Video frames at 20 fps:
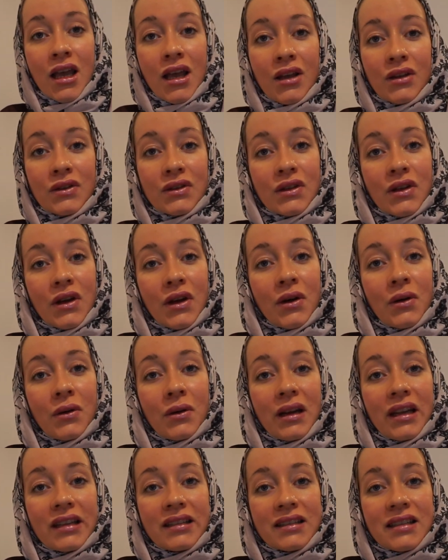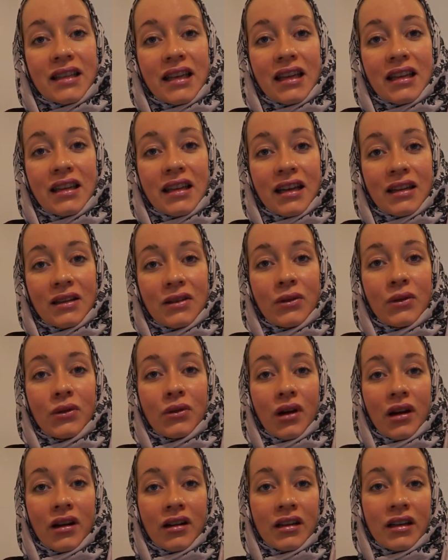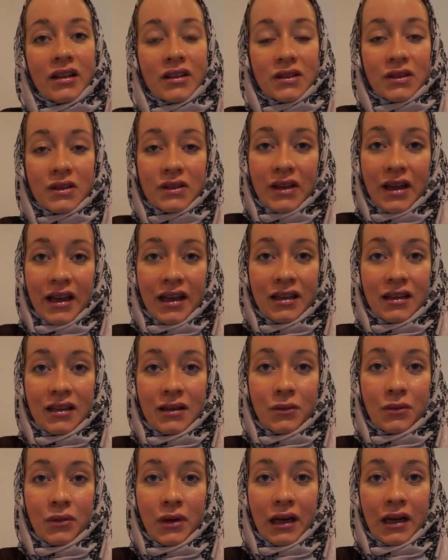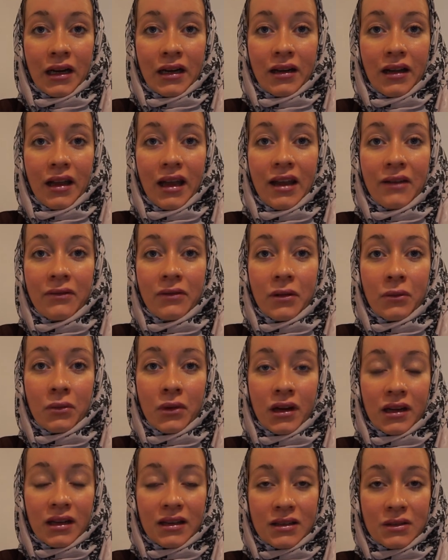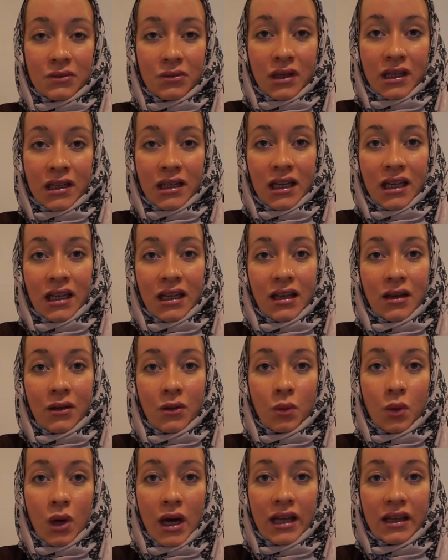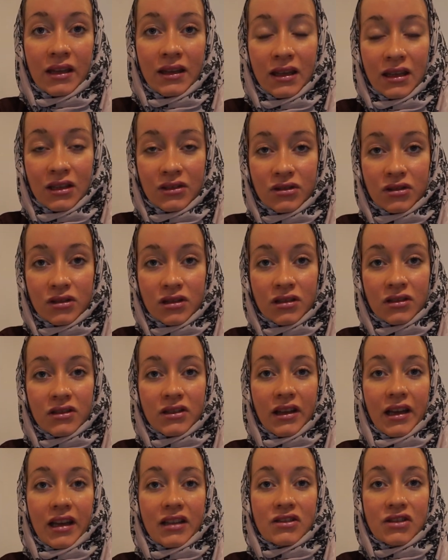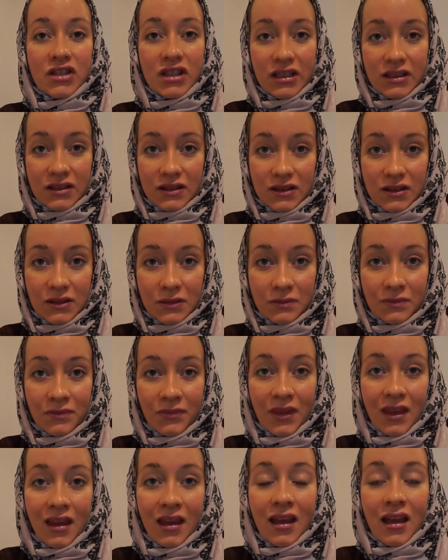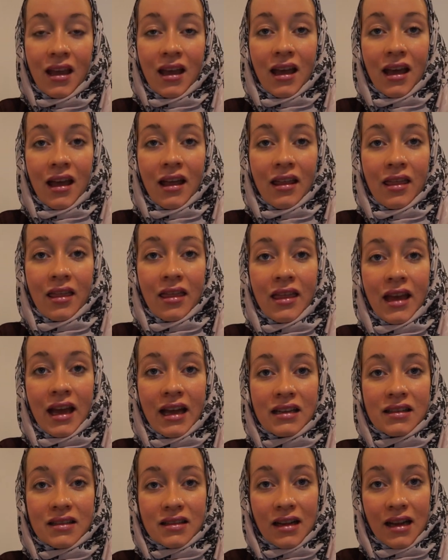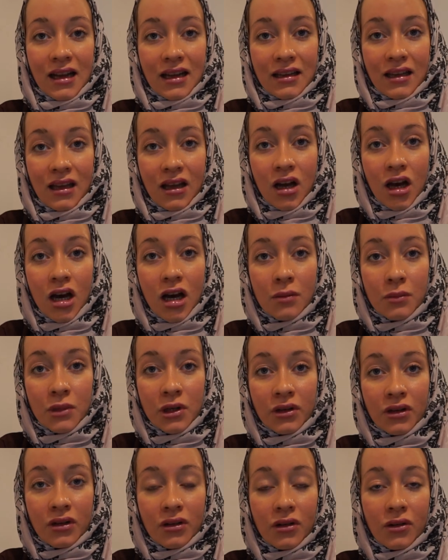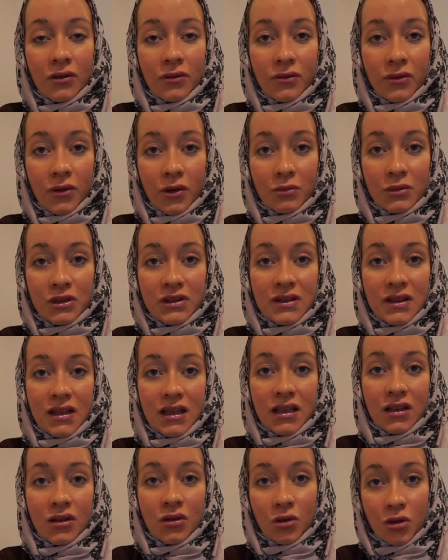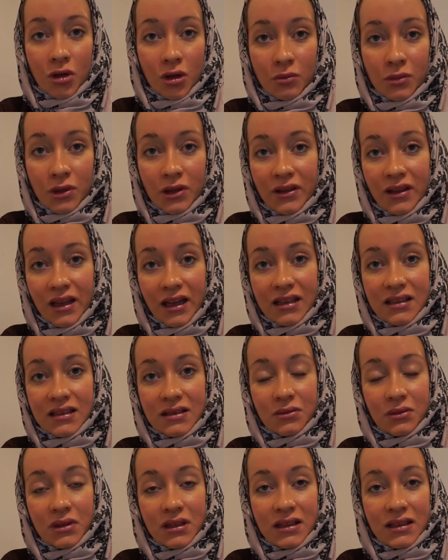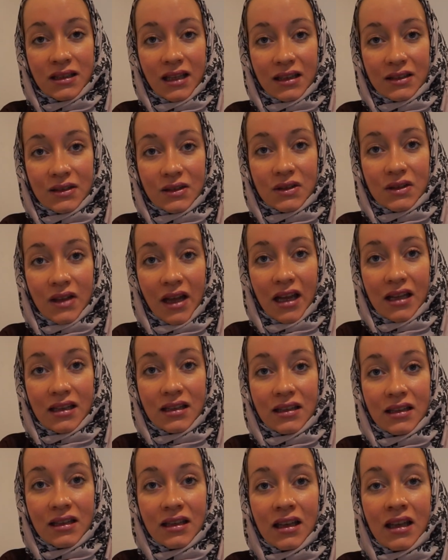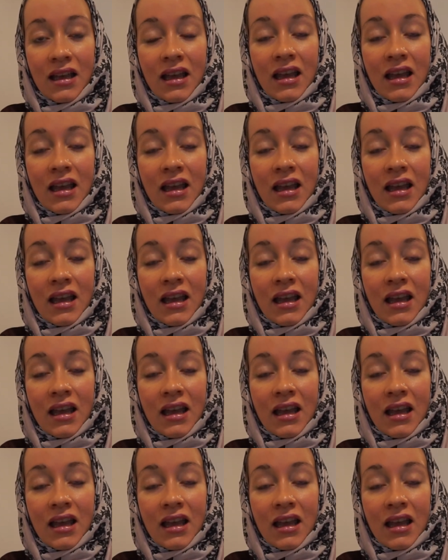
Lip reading: So let's say that you are in a society where everyone is wearing white t-shirt and jeans, and that is like the common conformity norm that is within that society.